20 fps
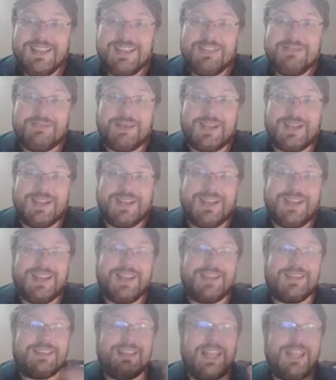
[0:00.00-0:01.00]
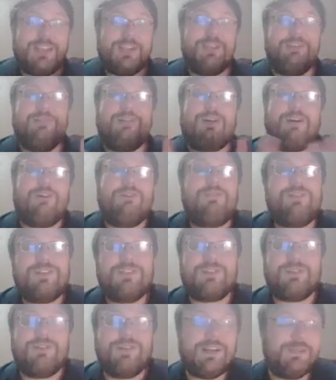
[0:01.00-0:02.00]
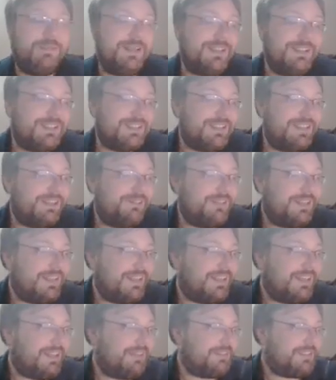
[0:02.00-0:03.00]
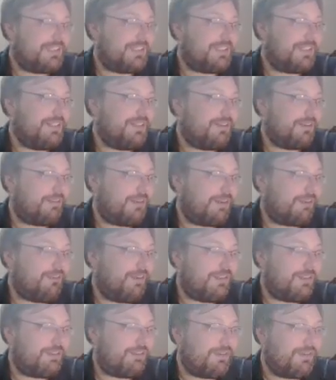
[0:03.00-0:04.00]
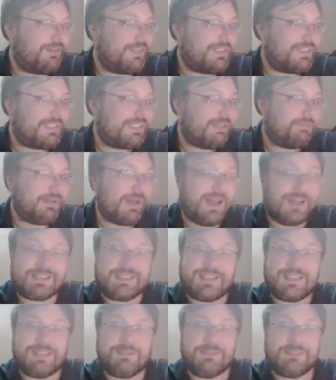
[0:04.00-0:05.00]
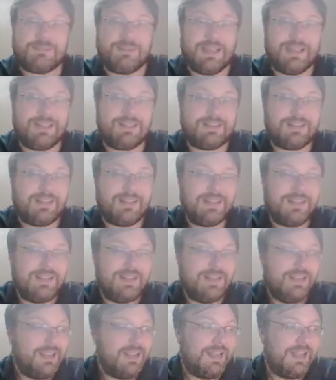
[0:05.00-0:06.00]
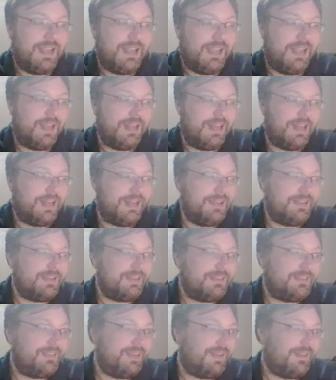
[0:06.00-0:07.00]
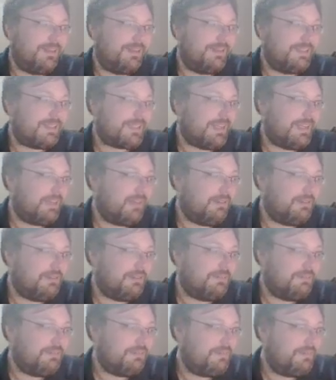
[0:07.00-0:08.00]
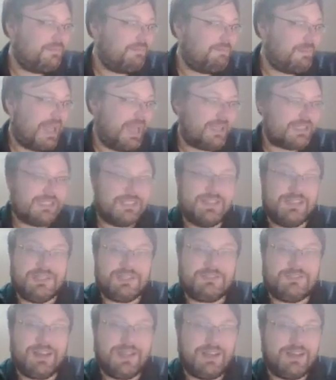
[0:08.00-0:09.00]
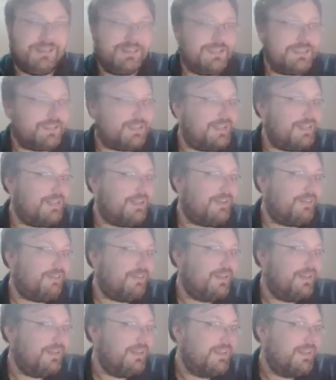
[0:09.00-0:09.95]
But thank you all for joining me this evening. And now just, quick run through. This is the box it comes with. And, it's got a little back to it as well, a little